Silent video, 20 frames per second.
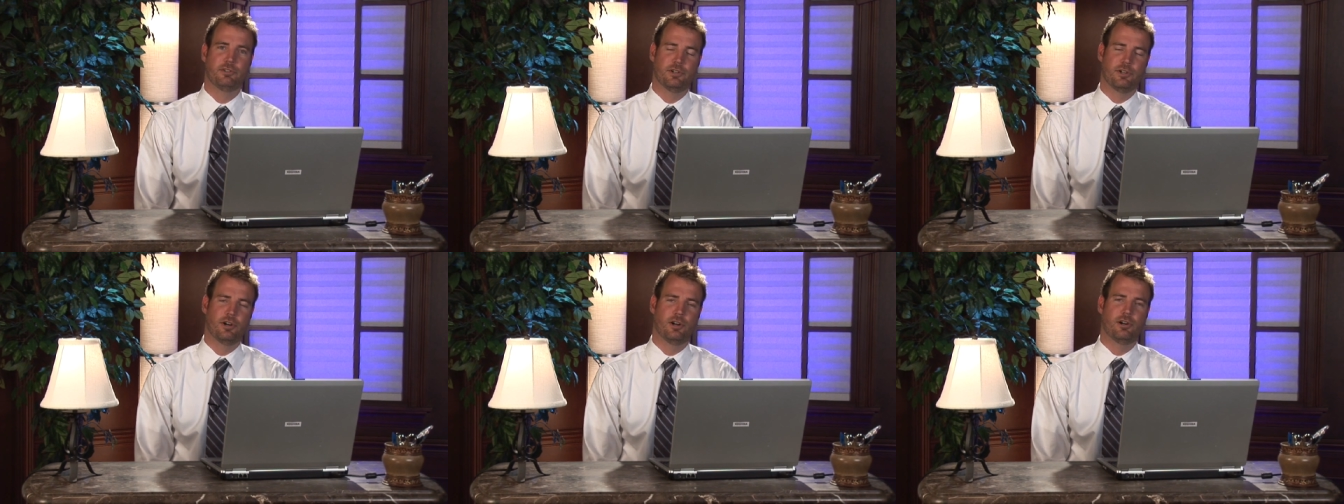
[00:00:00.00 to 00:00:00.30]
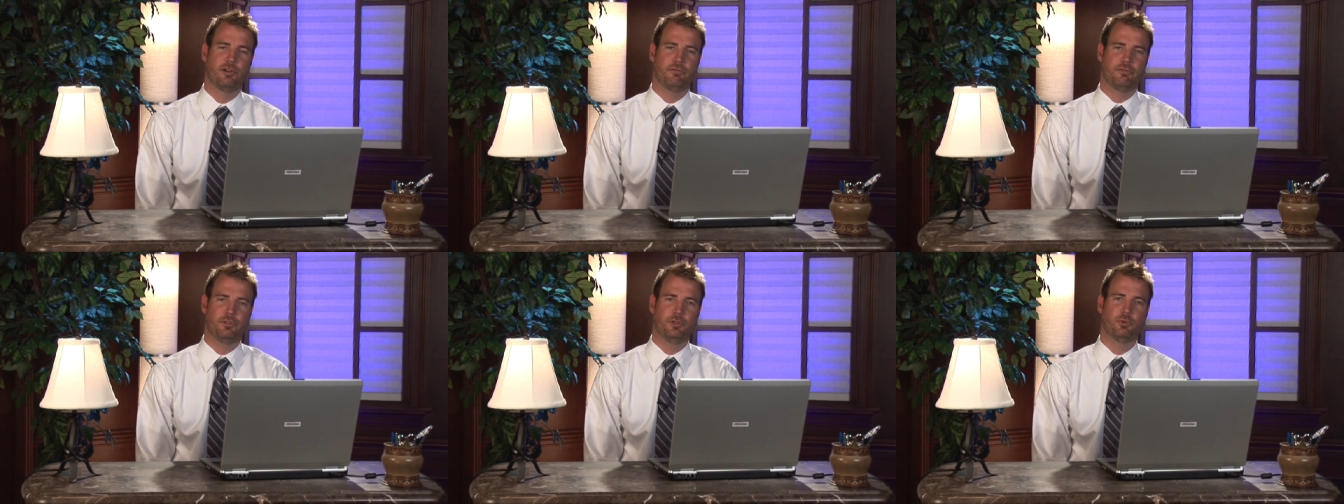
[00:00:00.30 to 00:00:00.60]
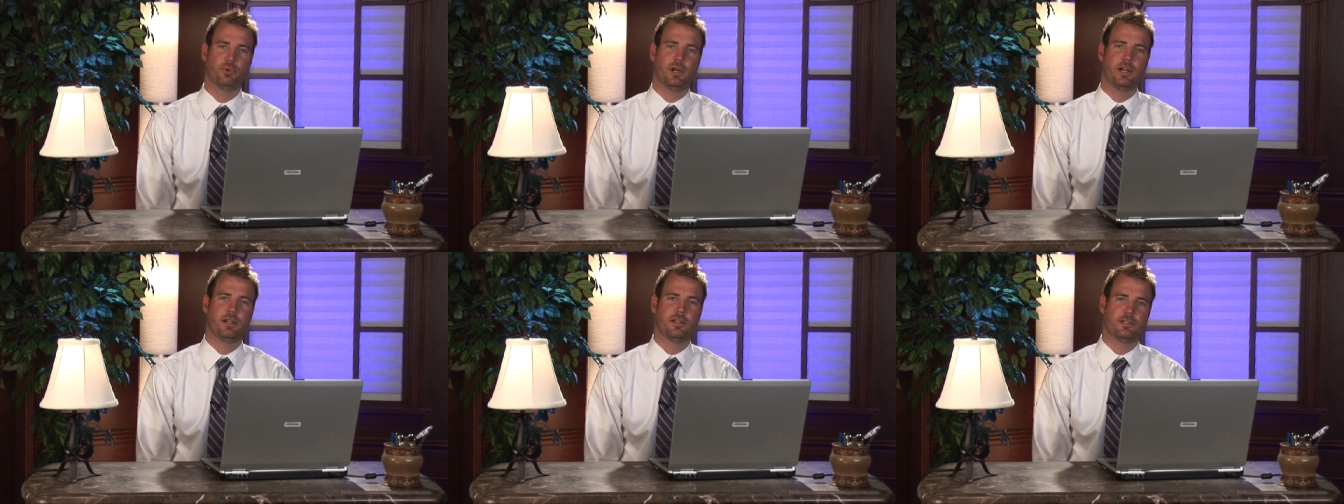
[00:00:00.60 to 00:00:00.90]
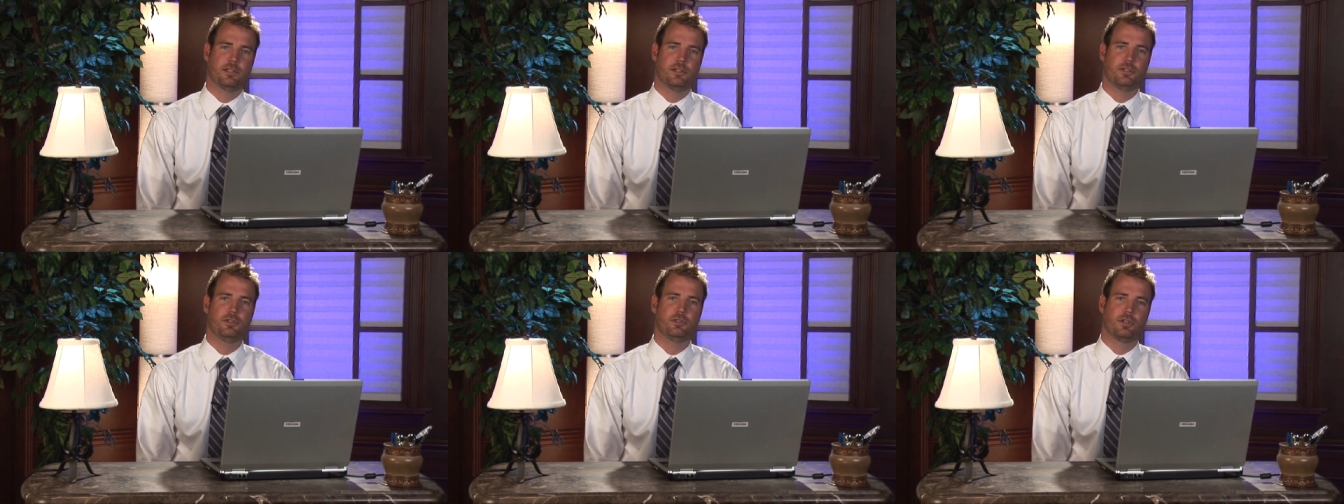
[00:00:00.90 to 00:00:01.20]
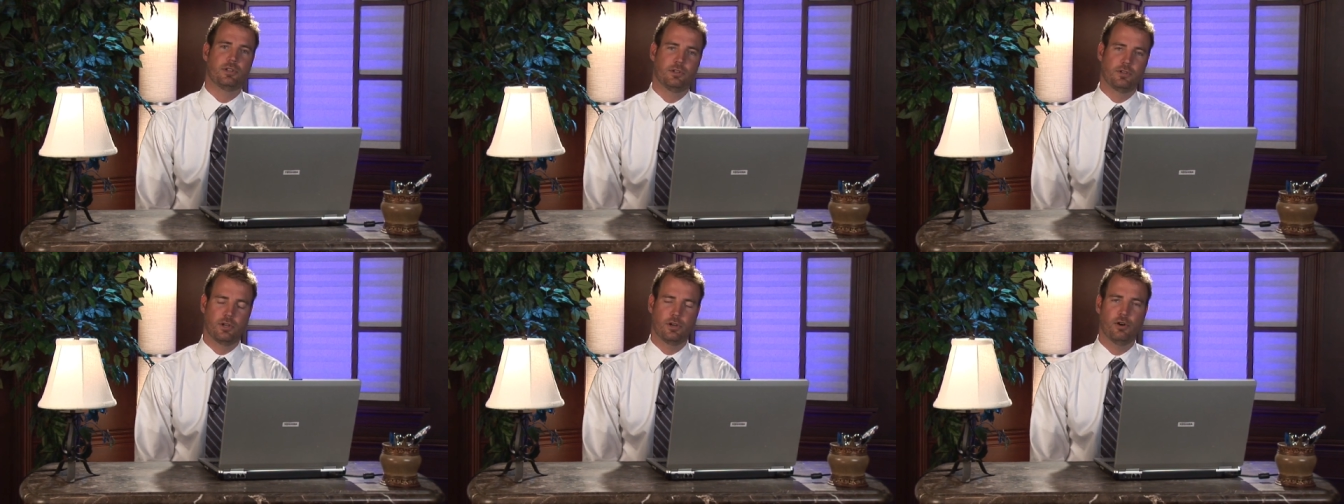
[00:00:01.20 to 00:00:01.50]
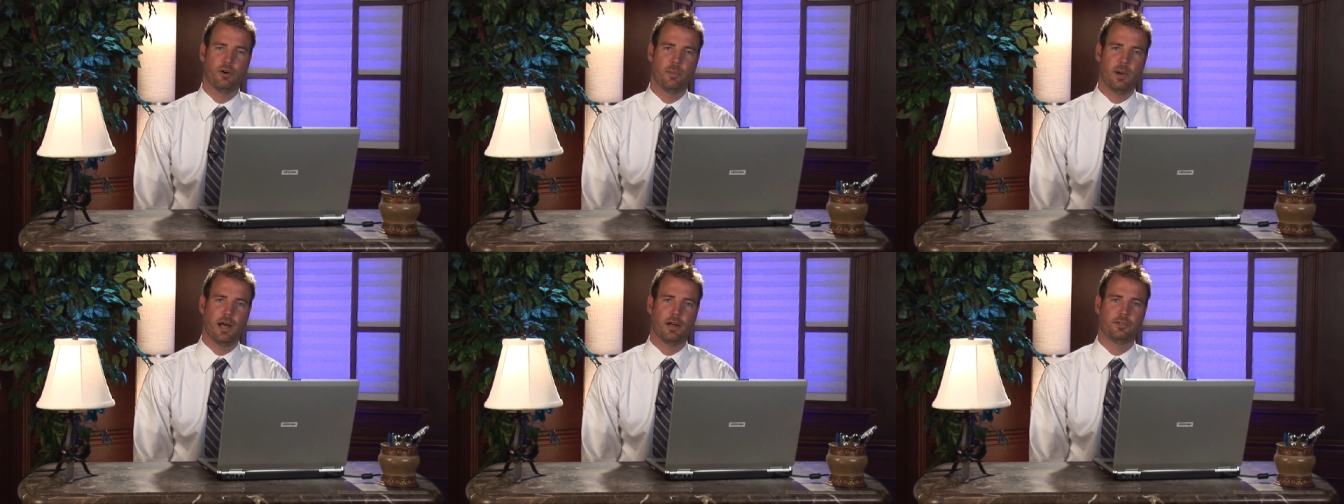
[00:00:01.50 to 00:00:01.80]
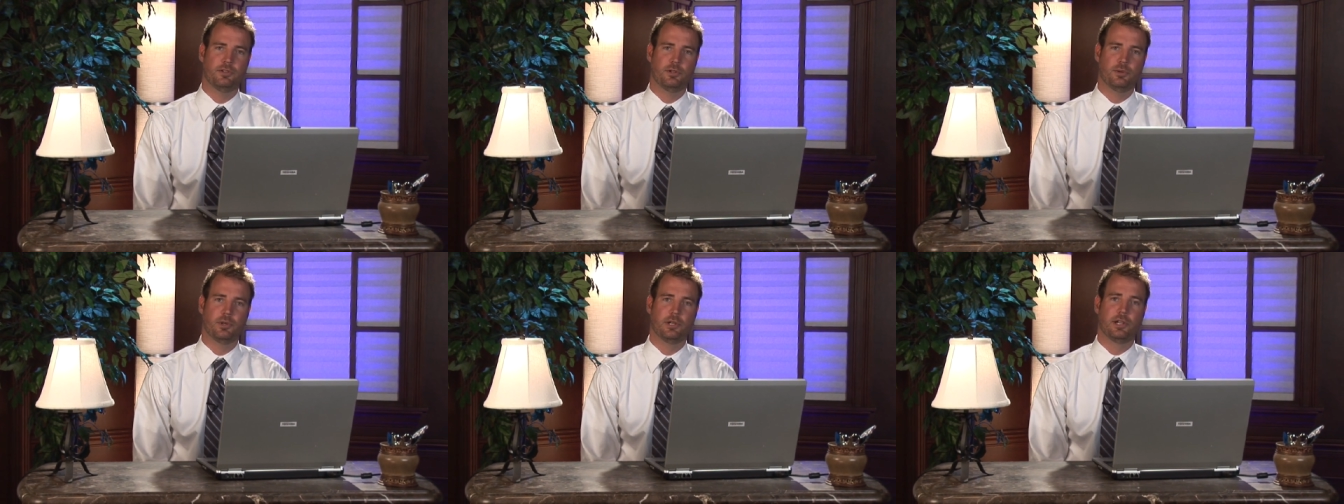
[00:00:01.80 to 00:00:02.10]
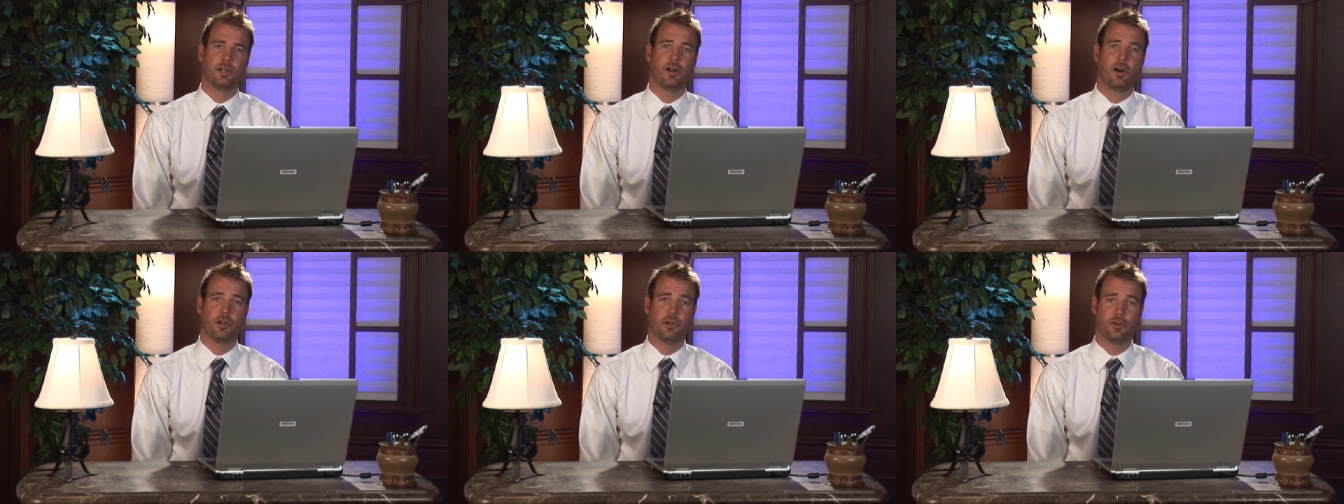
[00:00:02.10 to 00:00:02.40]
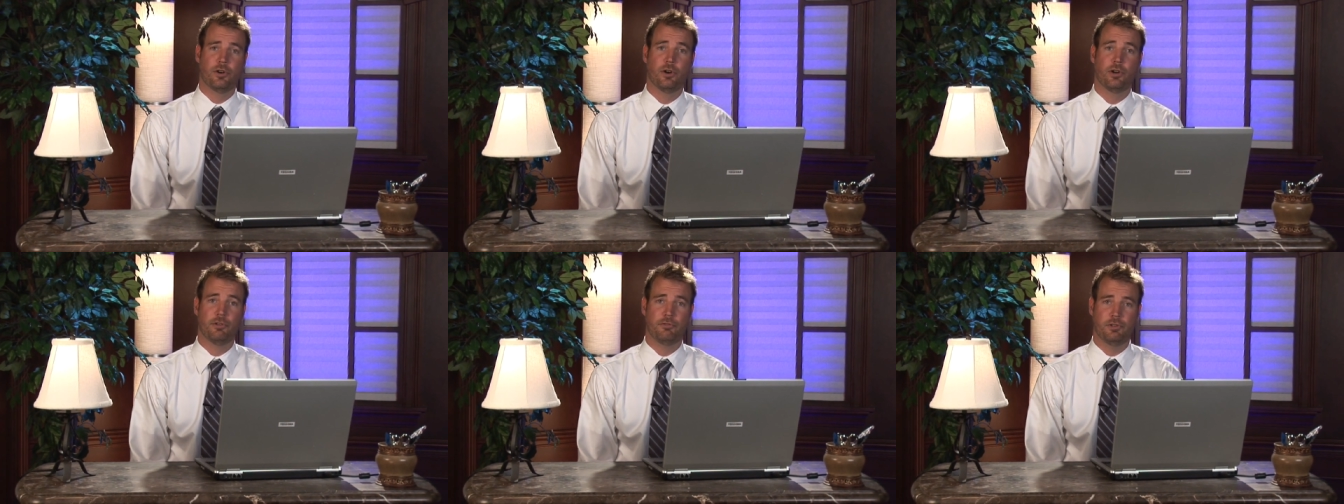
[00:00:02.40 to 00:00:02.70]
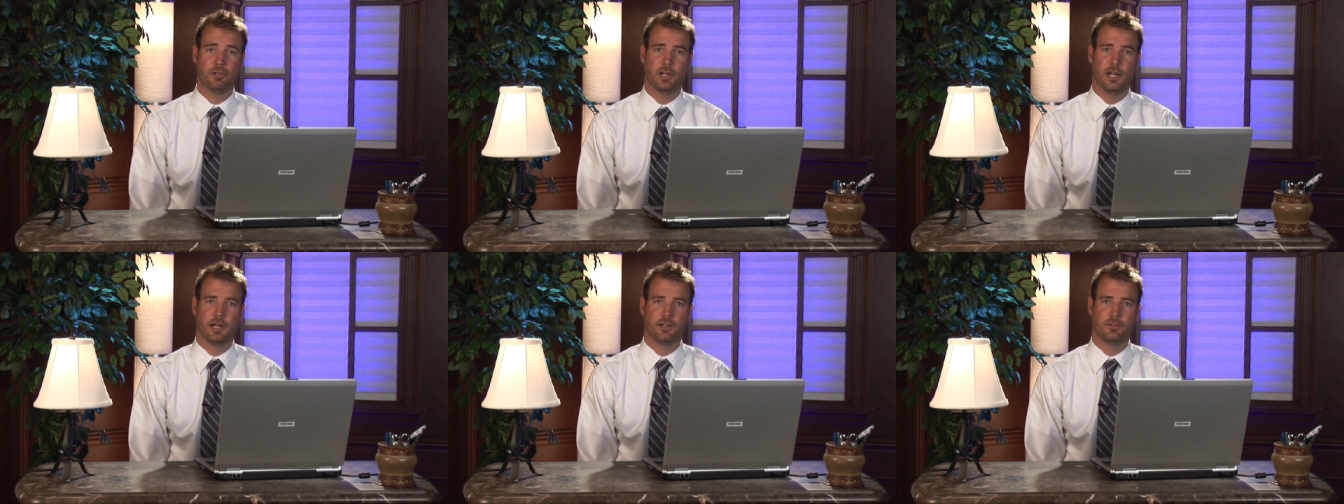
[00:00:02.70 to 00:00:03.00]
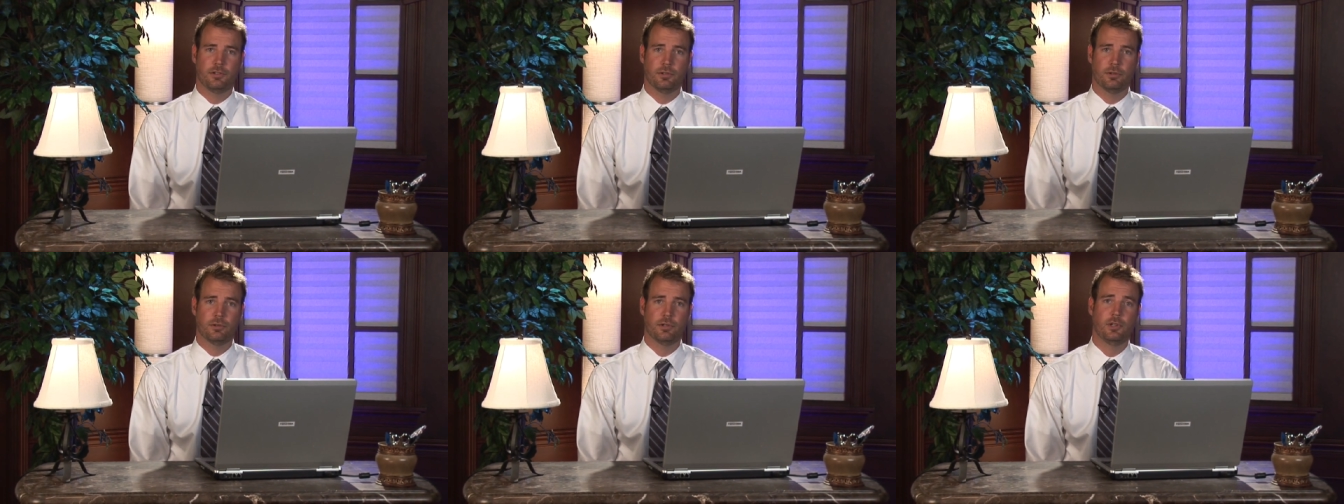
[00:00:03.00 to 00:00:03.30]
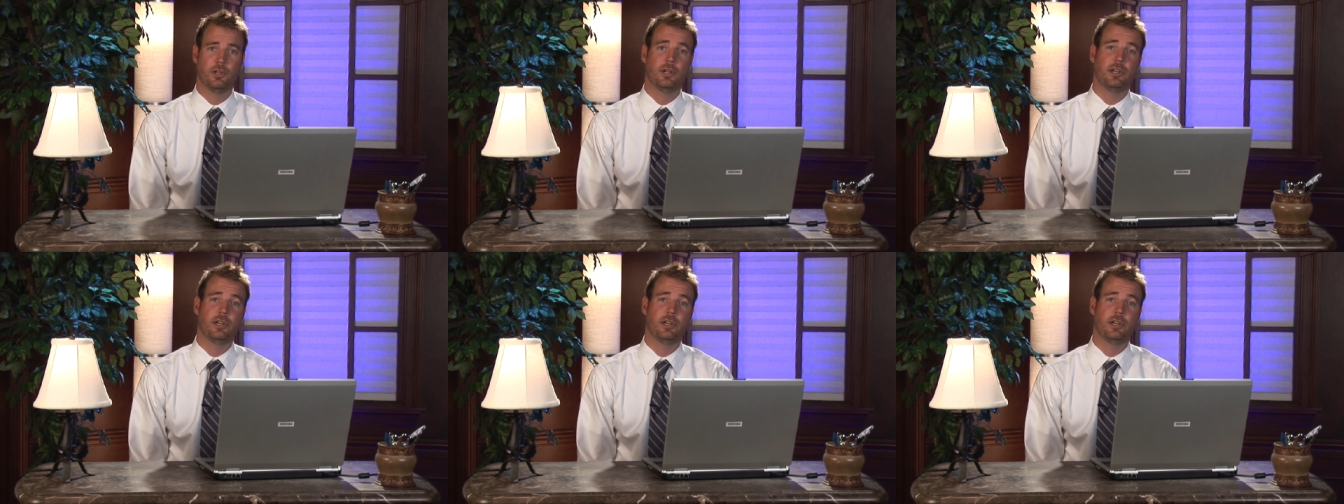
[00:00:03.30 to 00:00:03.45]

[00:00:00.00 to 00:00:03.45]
there are a few ways that you can go about doing it on your own if you'd like to.